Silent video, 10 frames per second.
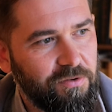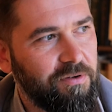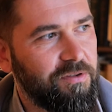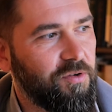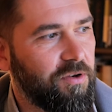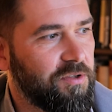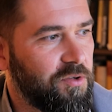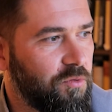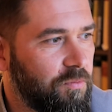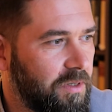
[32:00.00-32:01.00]
to
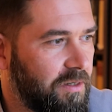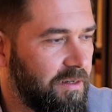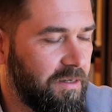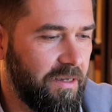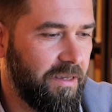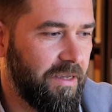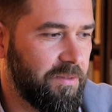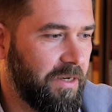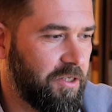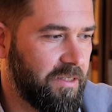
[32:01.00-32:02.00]
consume
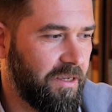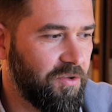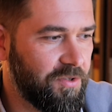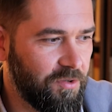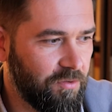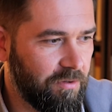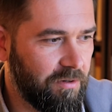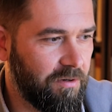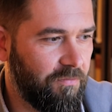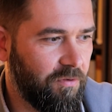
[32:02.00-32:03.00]
as much as I used
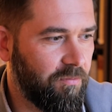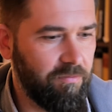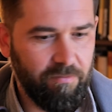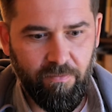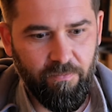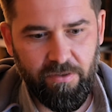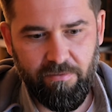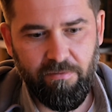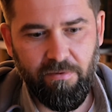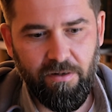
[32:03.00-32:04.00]
to but
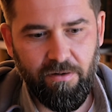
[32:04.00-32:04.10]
